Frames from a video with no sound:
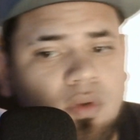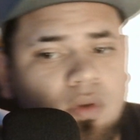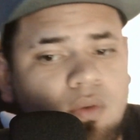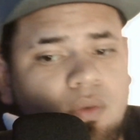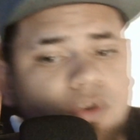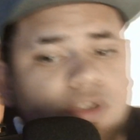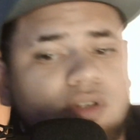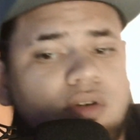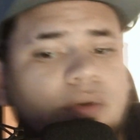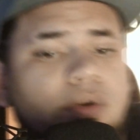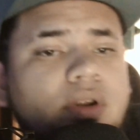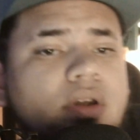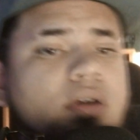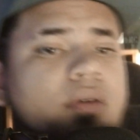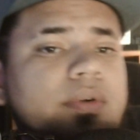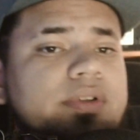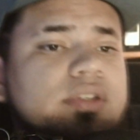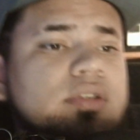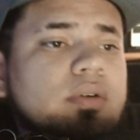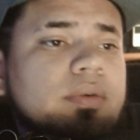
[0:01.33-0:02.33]
What's going
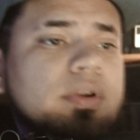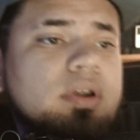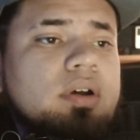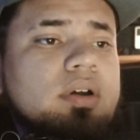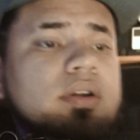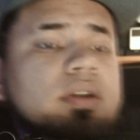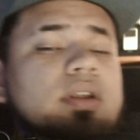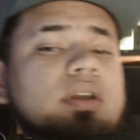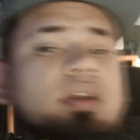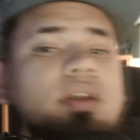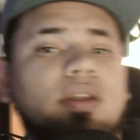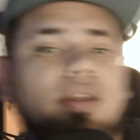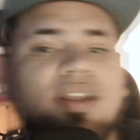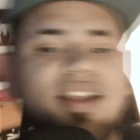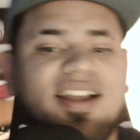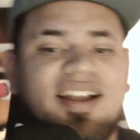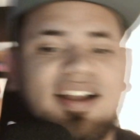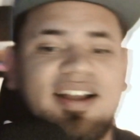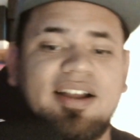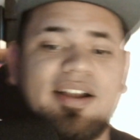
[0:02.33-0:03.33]
on? What's going on?
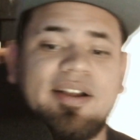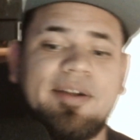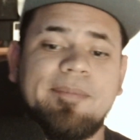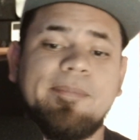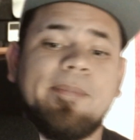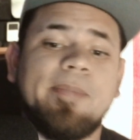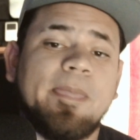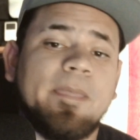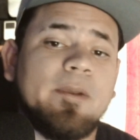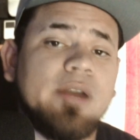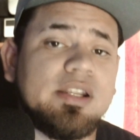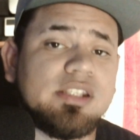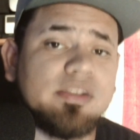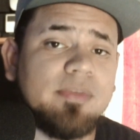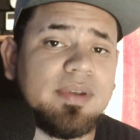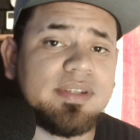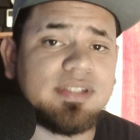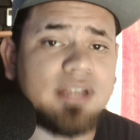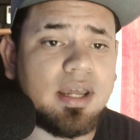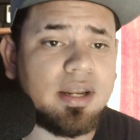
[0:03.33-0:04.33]
Uh, um, got some
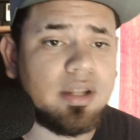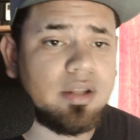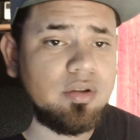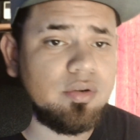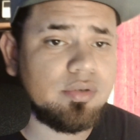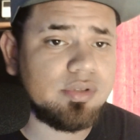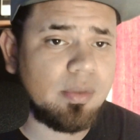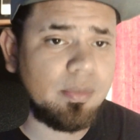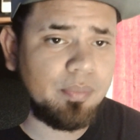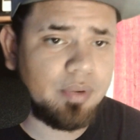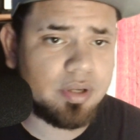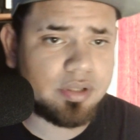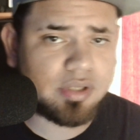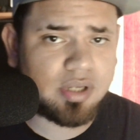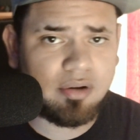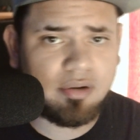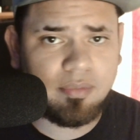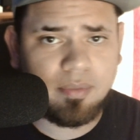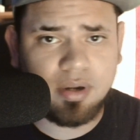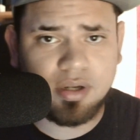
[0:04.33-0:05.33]
exciting news. I'm pretty
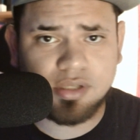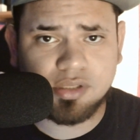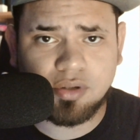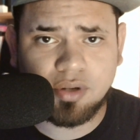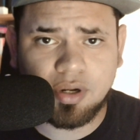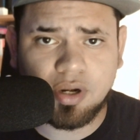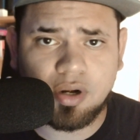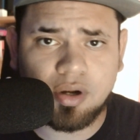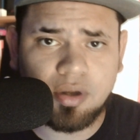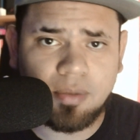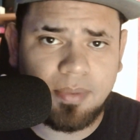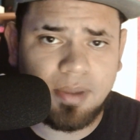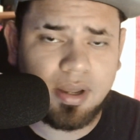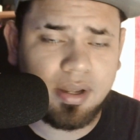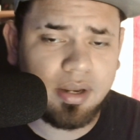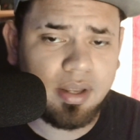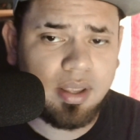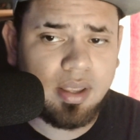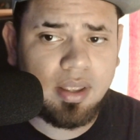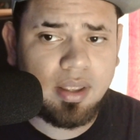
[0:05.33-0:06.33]
sure everybody's already heard
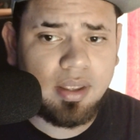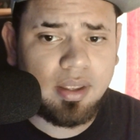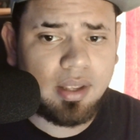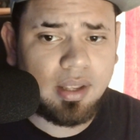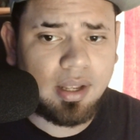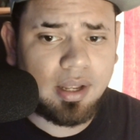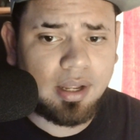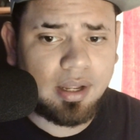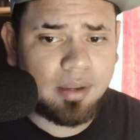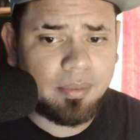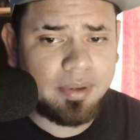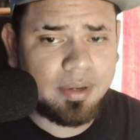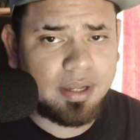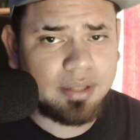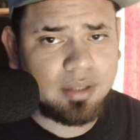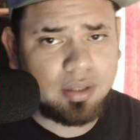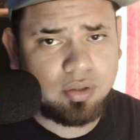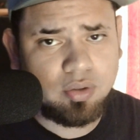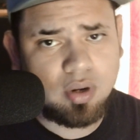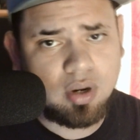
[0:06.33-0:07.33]
about. Uh, we
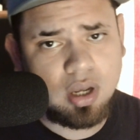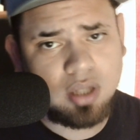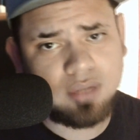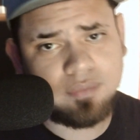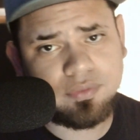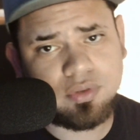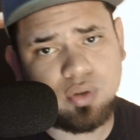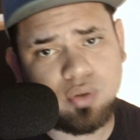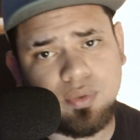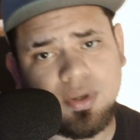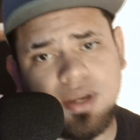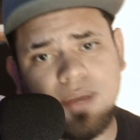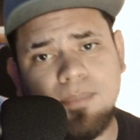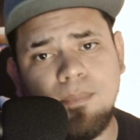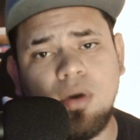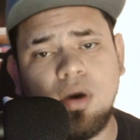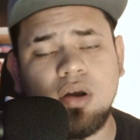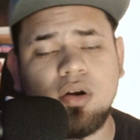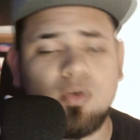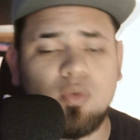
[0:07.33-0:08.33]
got the new Call of Duty
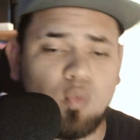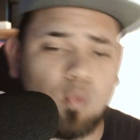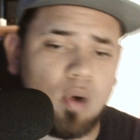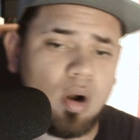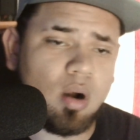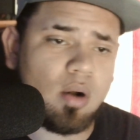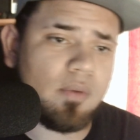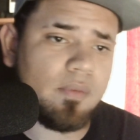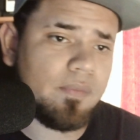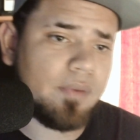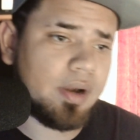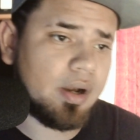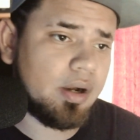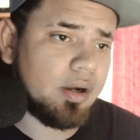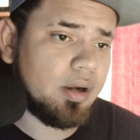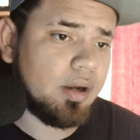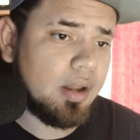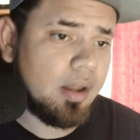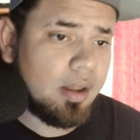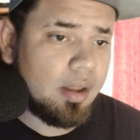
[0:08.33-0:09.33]
Modern
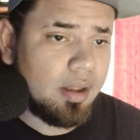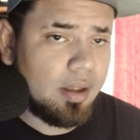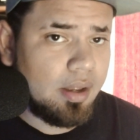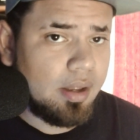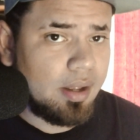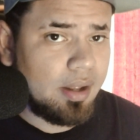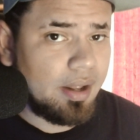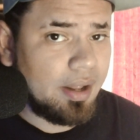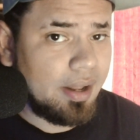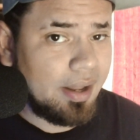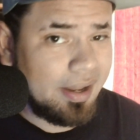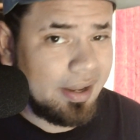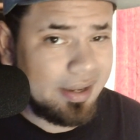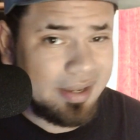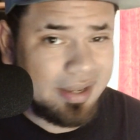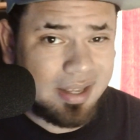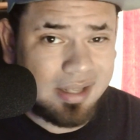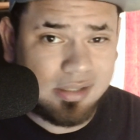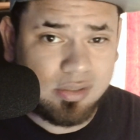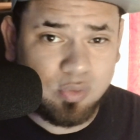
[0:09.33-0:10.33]
Warfare, I
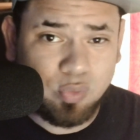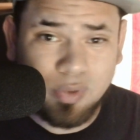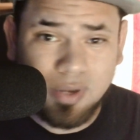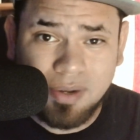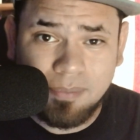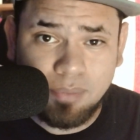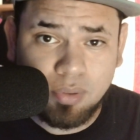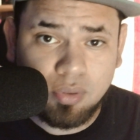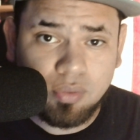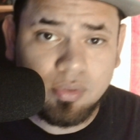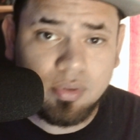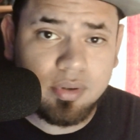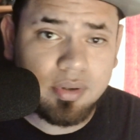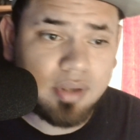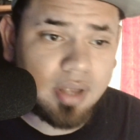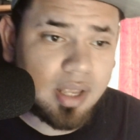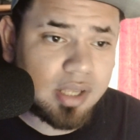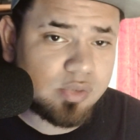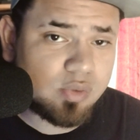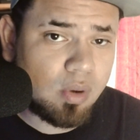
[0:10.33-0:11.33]
guess reboot
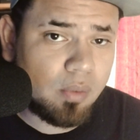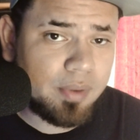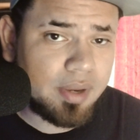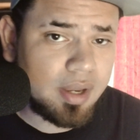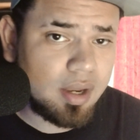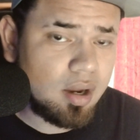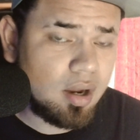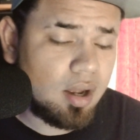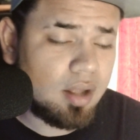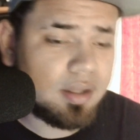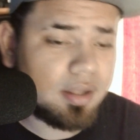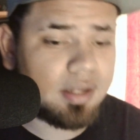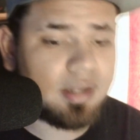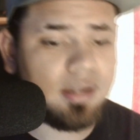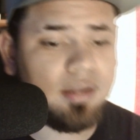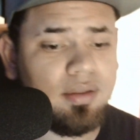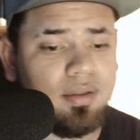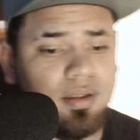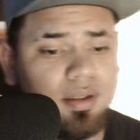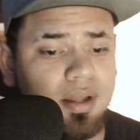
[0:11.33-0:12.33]
is what we can call it.
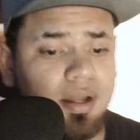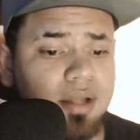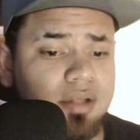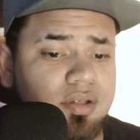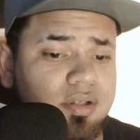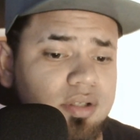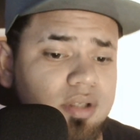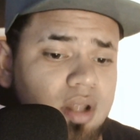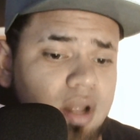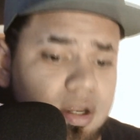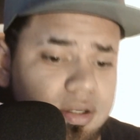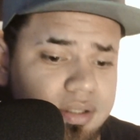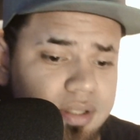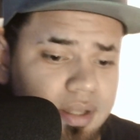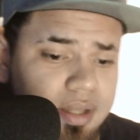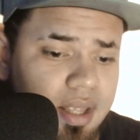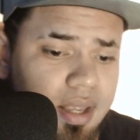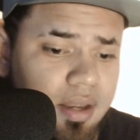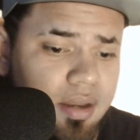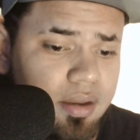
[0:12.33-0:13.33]
Uh, just launched
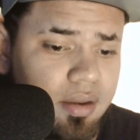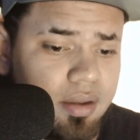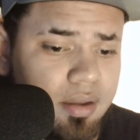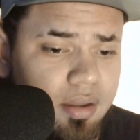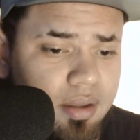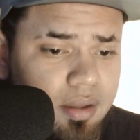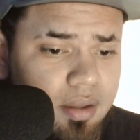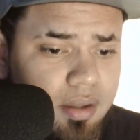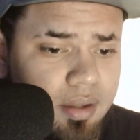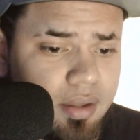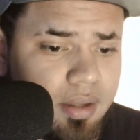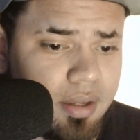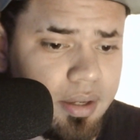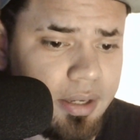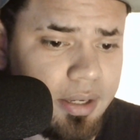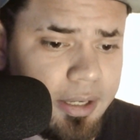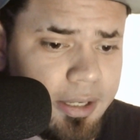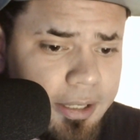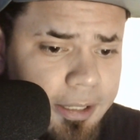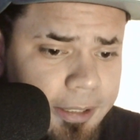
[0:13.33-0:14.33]
today.
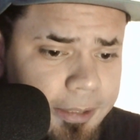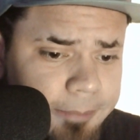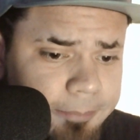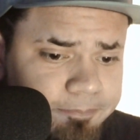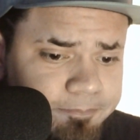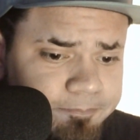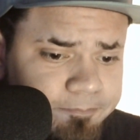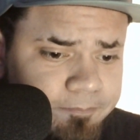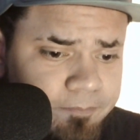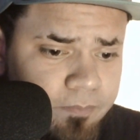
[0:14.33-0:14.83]
Um,